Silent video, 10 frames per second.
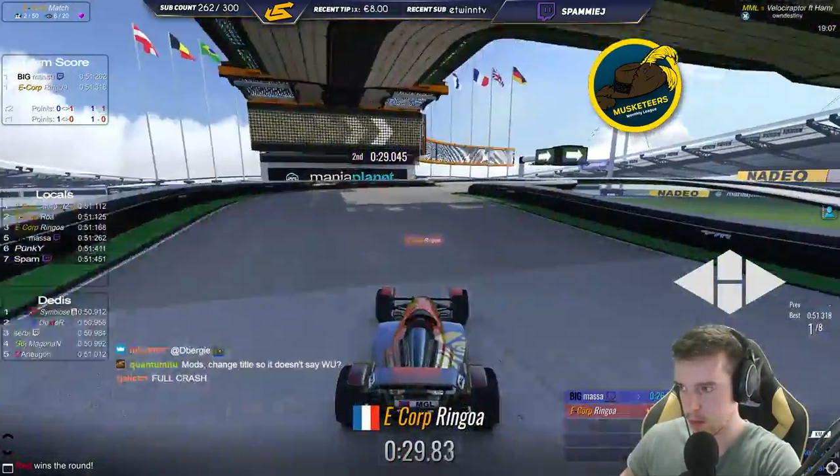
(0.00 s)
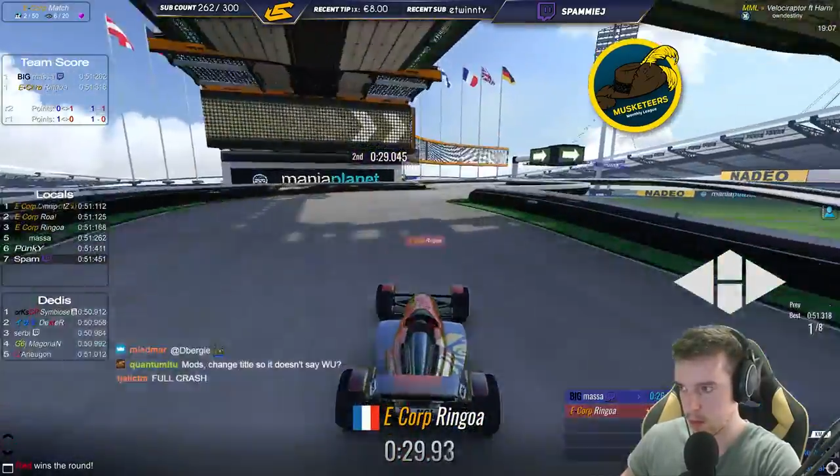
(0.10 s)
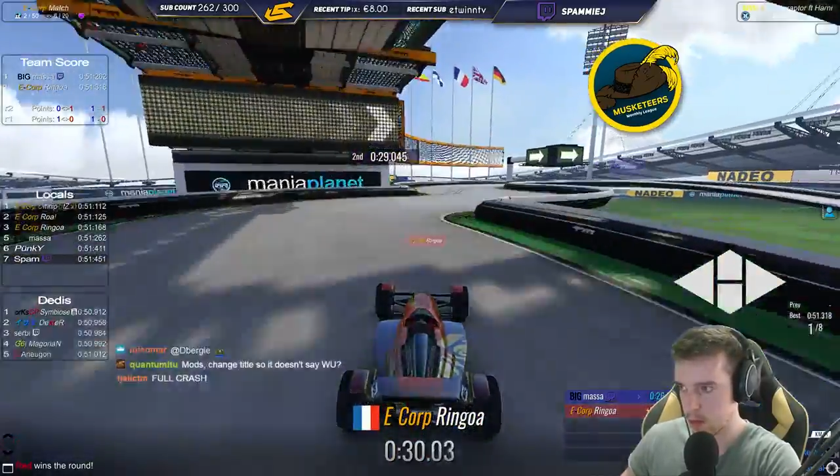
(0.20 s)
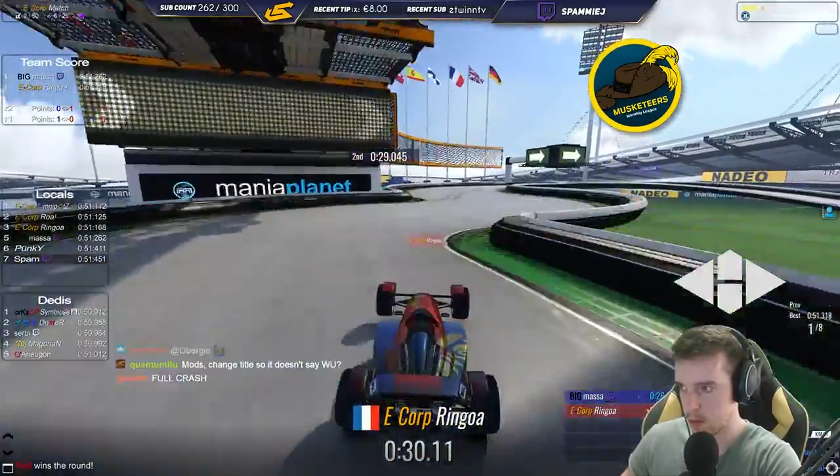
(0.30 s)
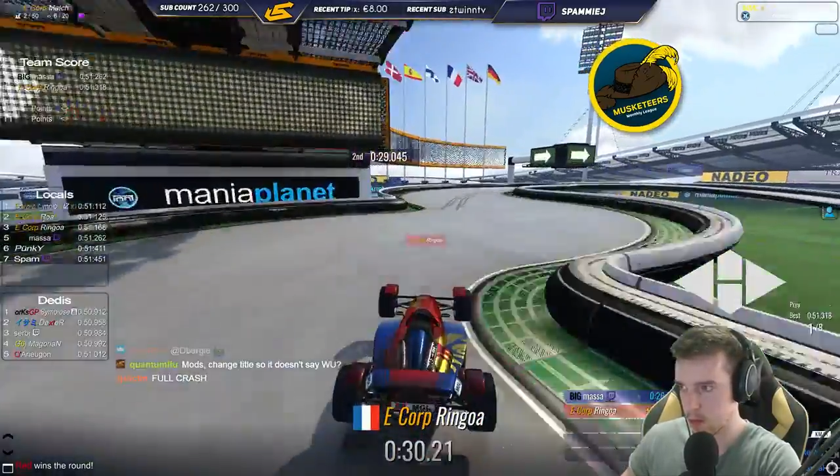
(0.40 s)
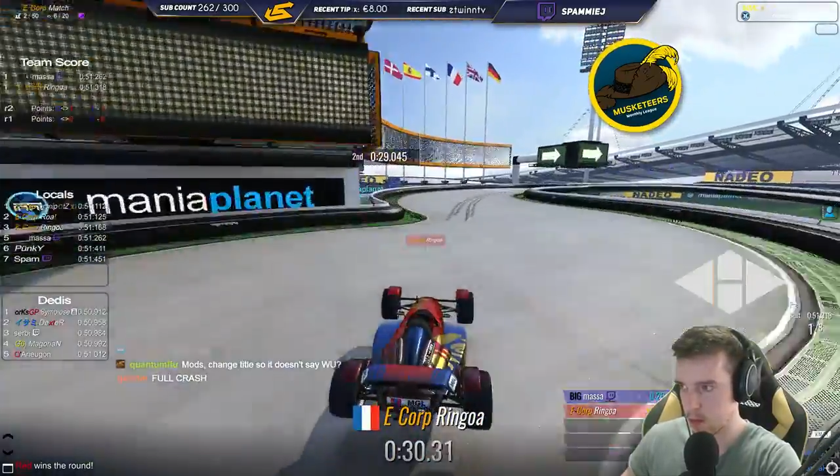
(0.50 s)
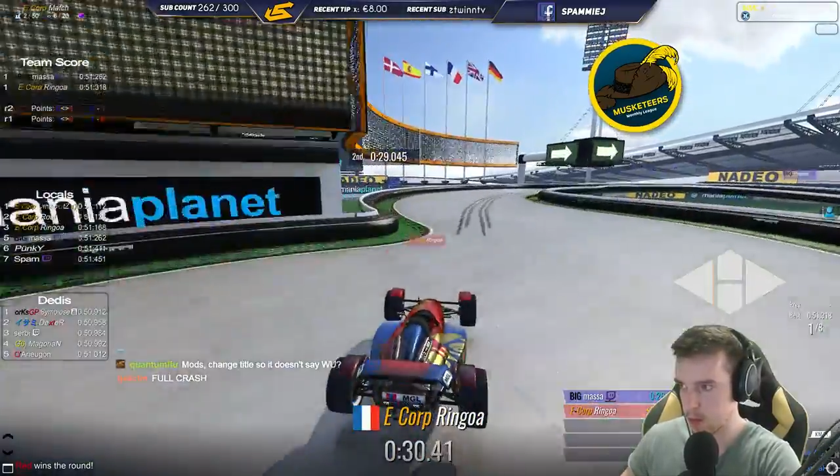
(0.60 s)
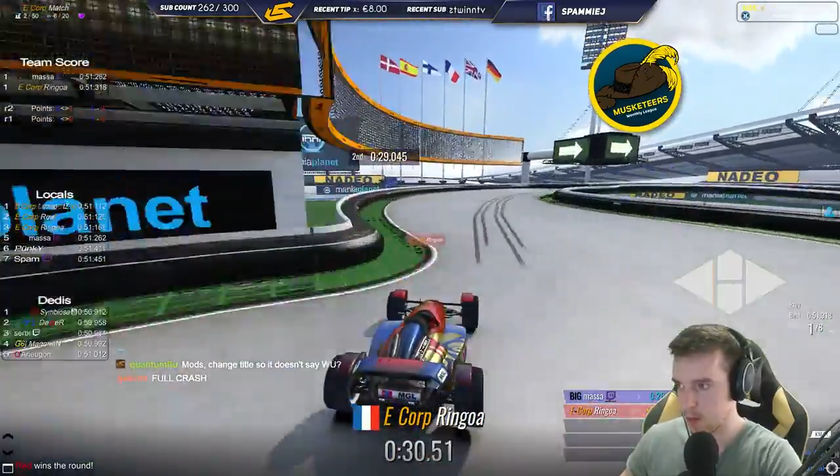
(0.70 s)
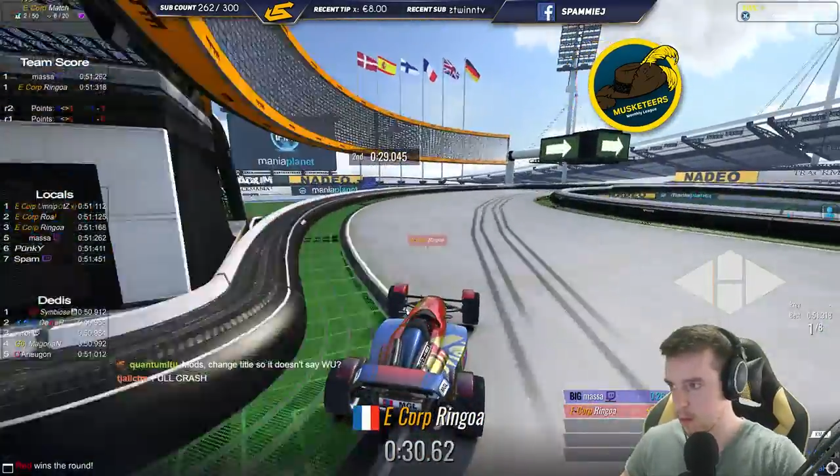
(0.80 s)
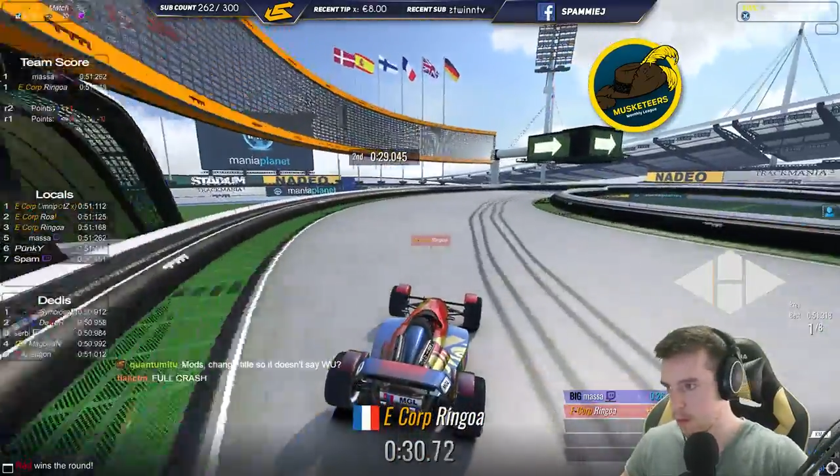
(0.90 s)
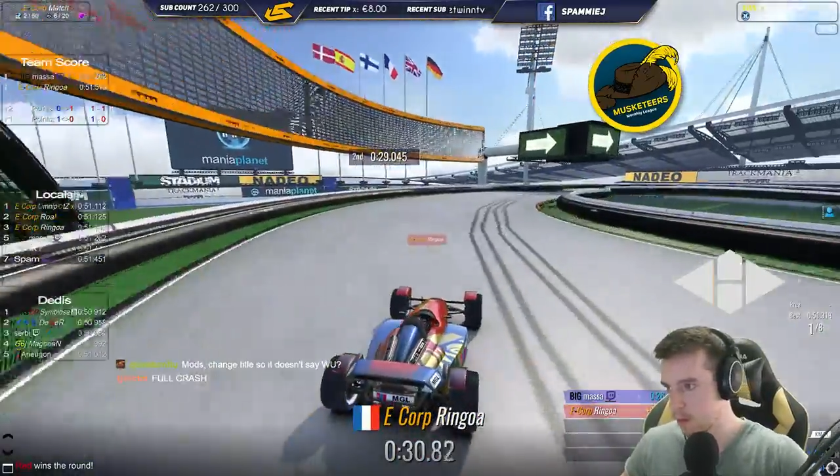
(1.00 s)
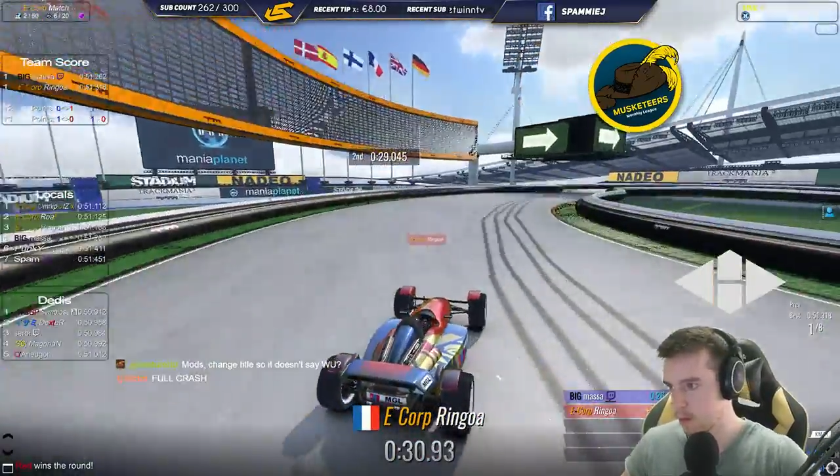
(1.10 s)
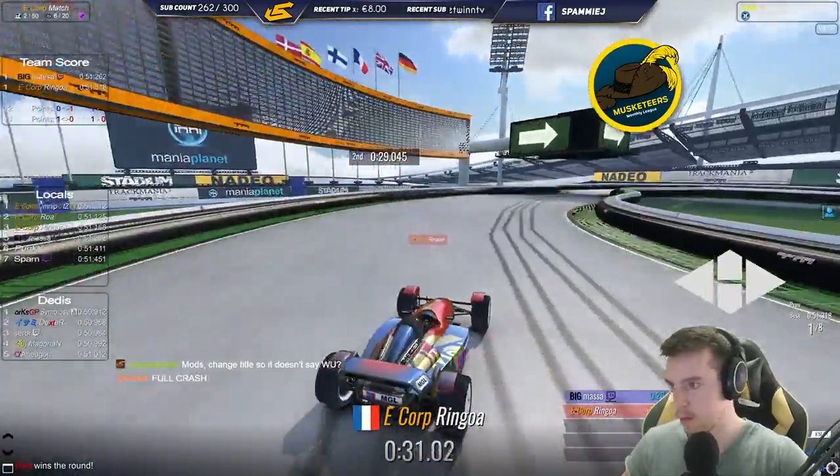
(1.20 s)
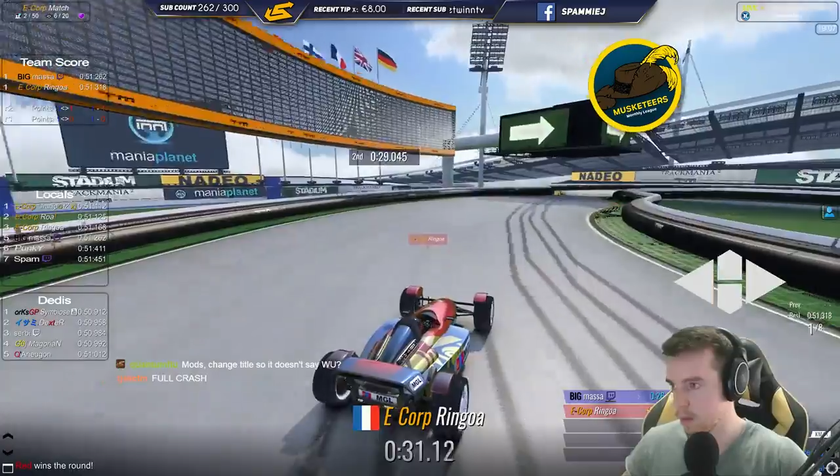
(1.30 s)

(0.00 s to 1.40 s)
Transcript: Do we have points for like,